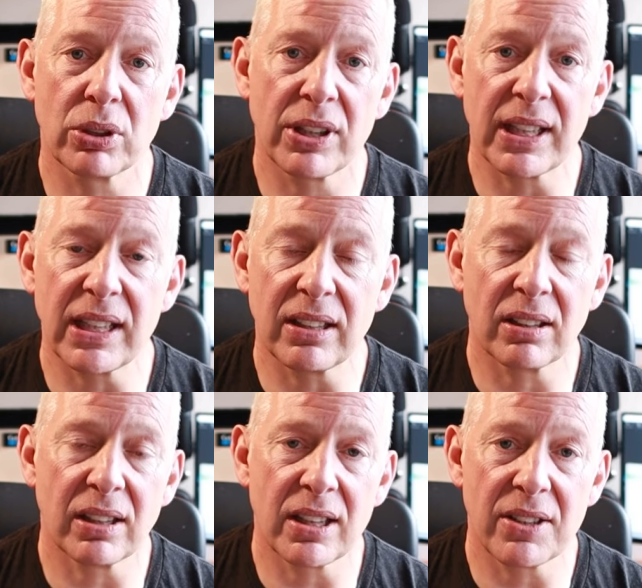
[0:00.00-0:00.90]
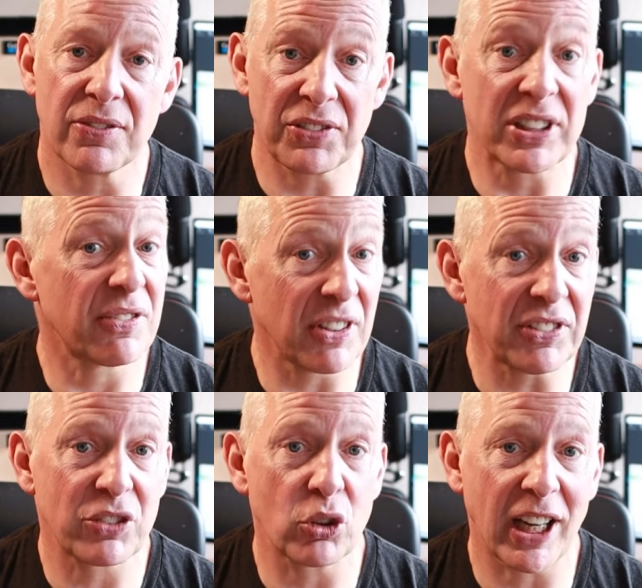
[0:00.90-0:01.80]
won the uh, 50 to
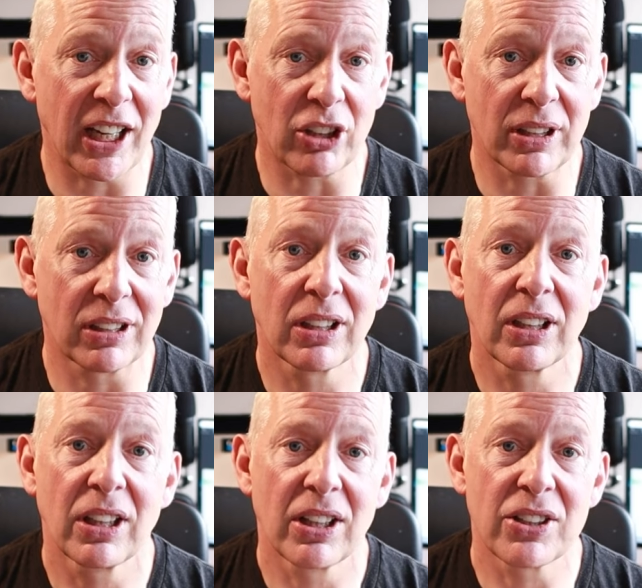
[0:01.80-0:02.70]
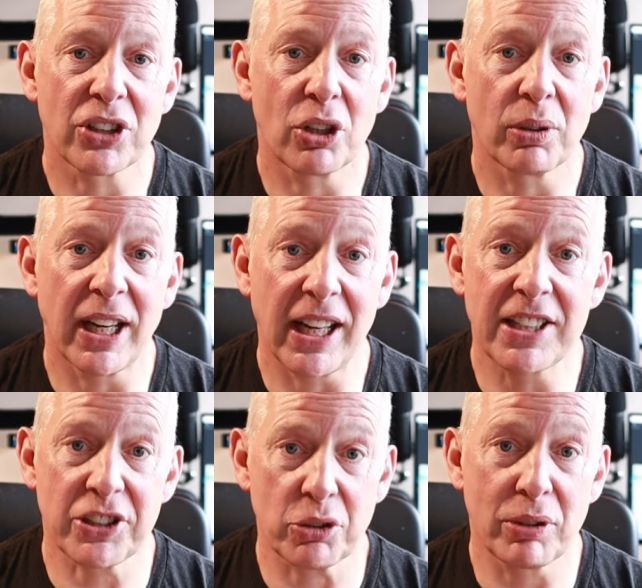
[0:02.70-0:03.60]
54 category. So it
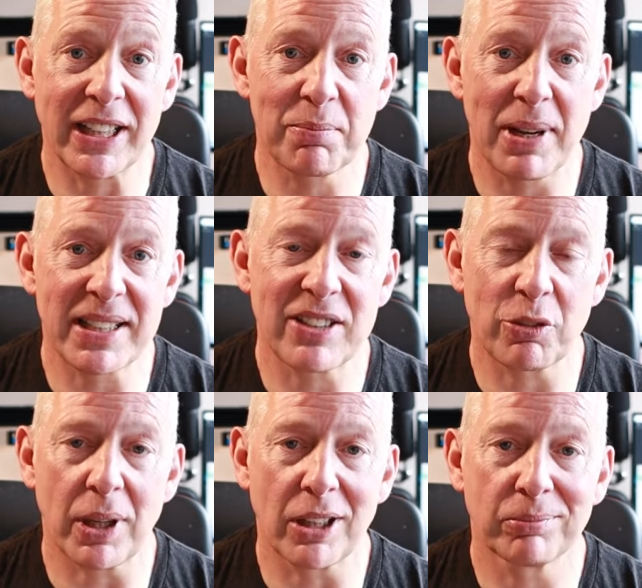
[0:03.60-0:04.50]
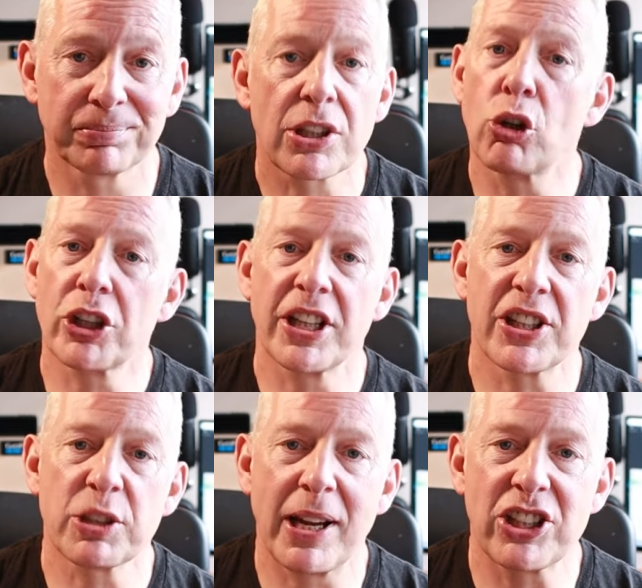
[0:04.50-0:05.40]
is still really competitive up there. So looking at
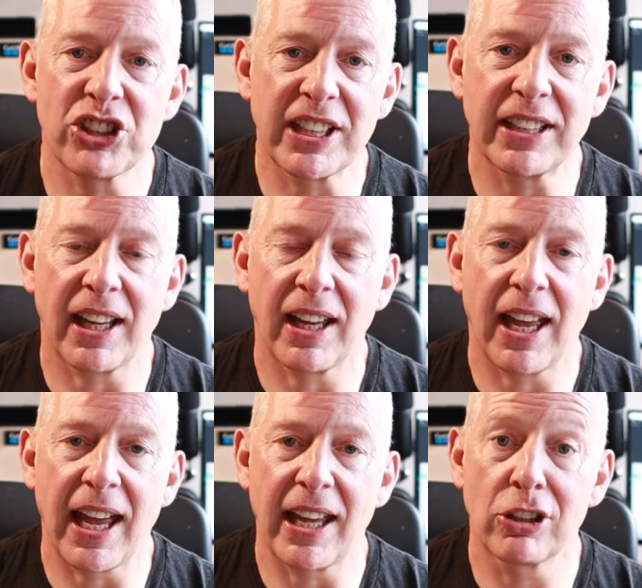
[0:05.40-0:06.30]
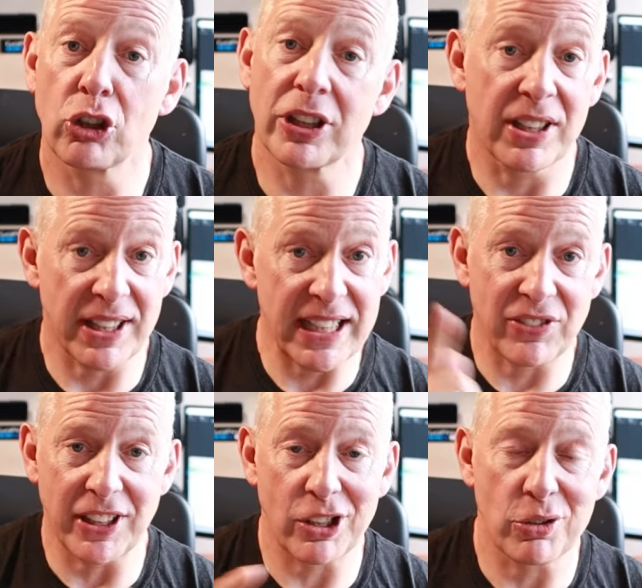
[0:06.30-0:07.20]
the spreadsheet and looking at
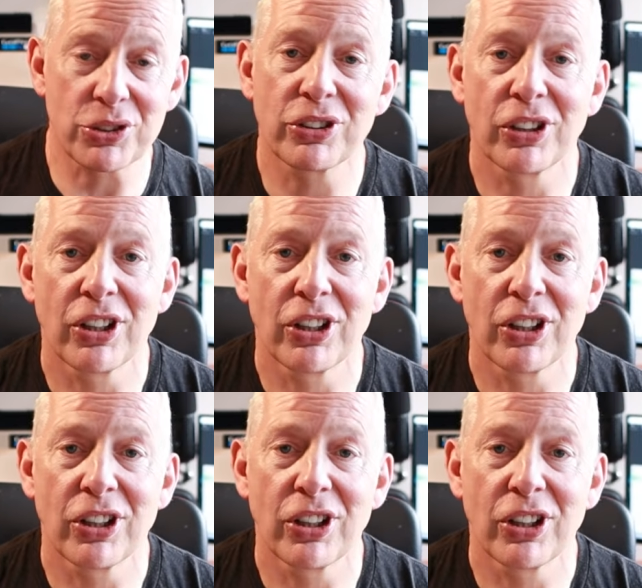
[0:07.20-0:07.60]
these videos,